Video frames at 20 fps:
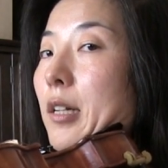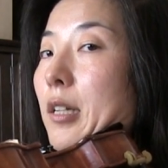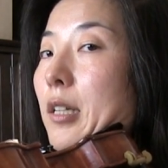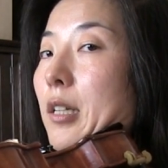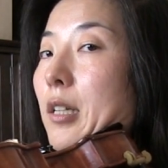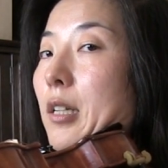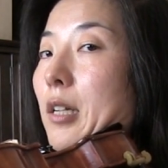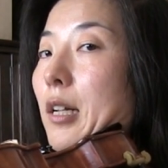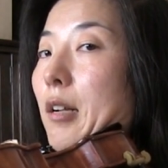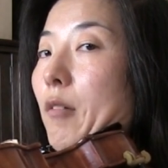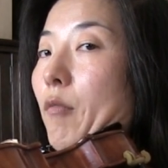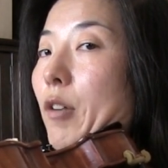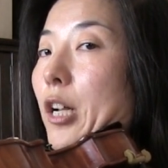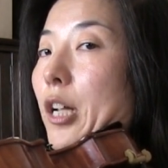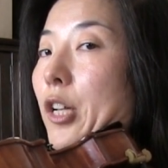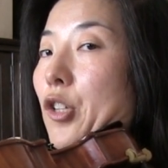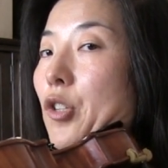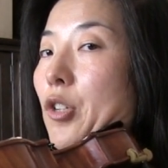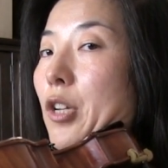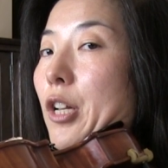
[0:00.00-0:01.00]
Slight,
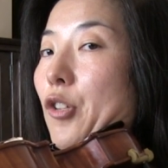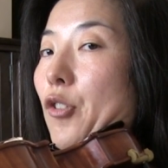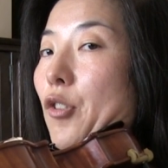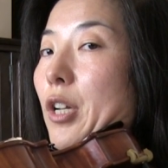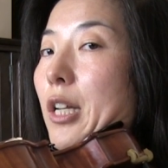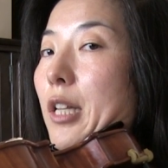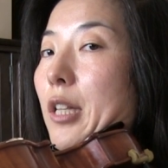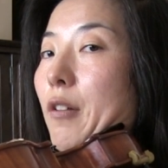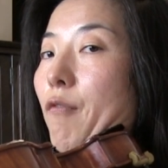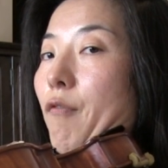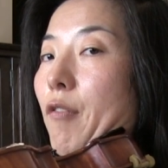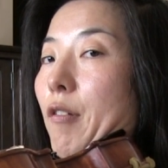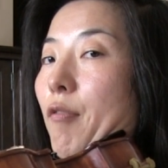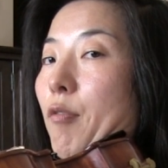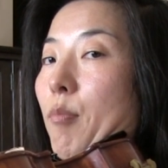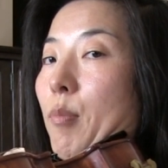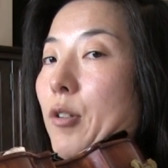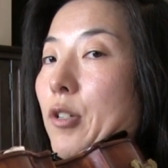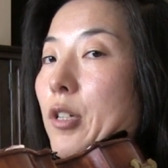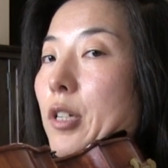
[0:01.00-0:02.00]
as soon as you hit the
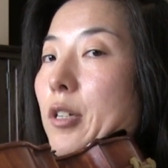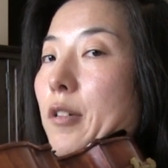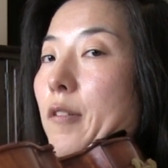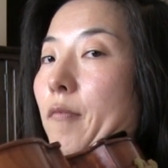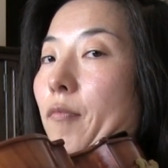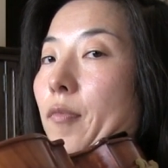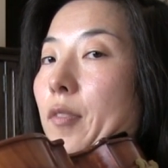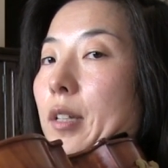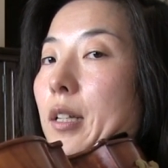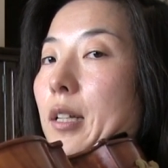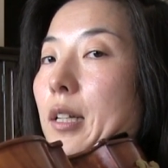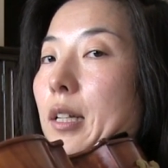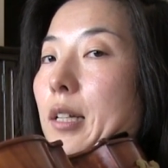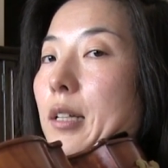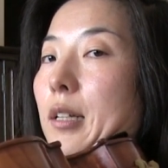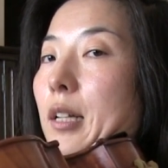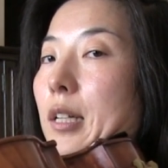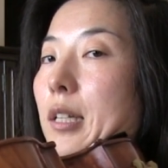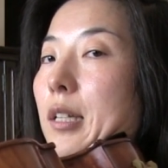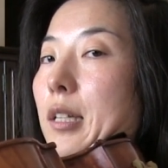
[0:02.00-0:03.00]
fifth position,
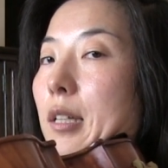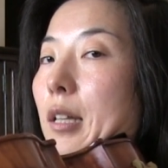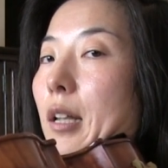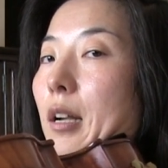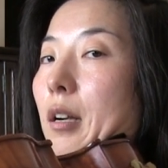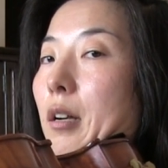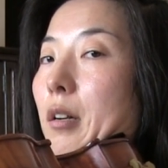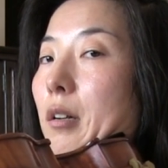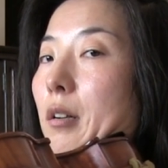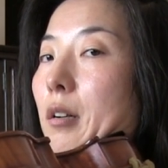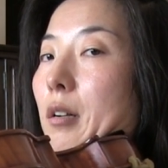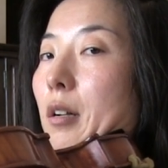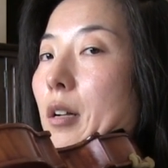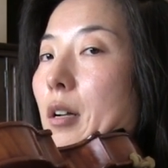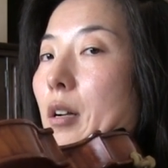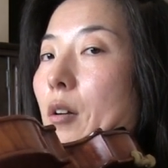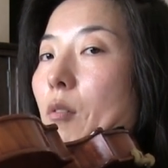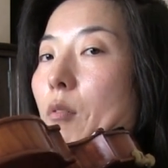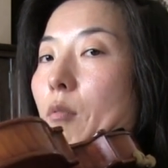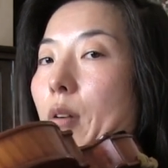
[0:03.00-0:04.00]
it hits there.
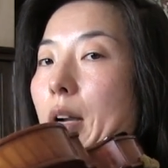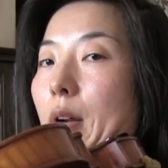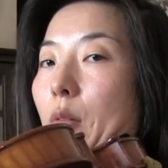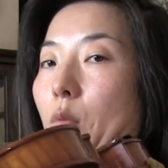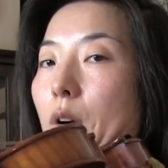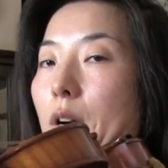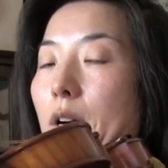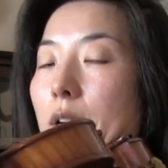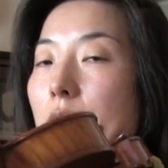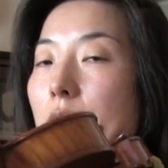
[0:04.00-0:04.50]
right where